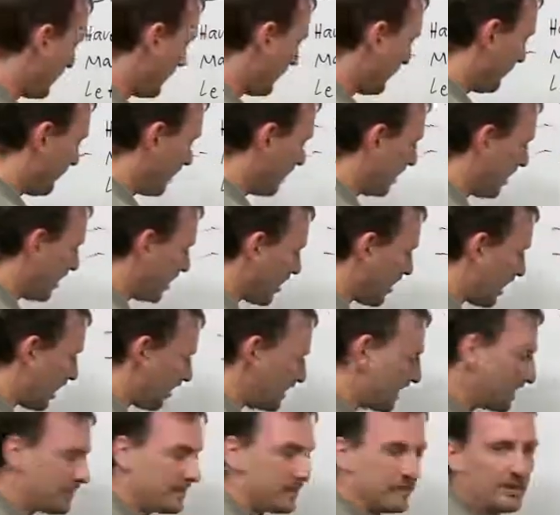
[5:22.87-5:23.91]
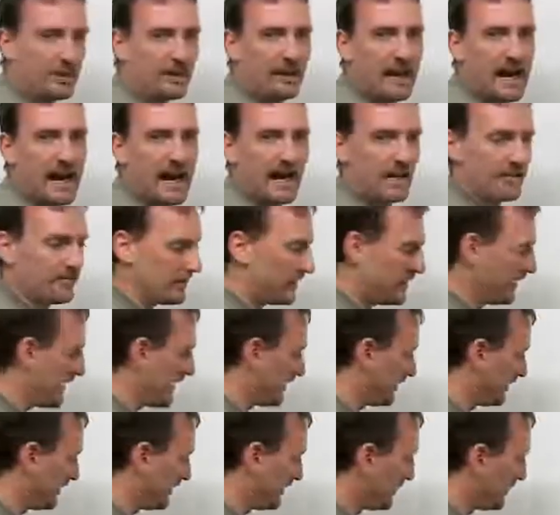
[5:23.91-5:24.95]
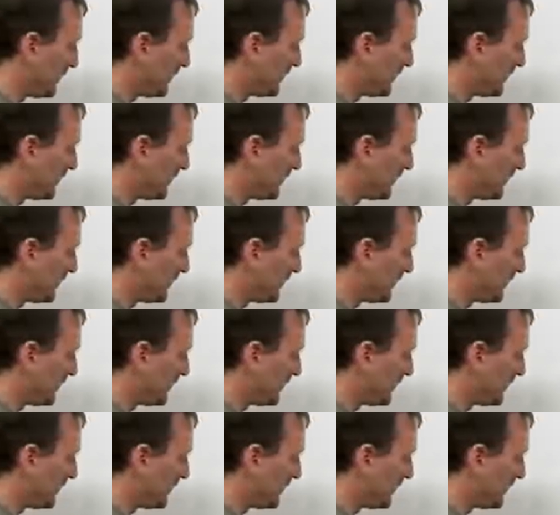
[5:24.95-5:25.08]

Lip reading: Very common to see have and get.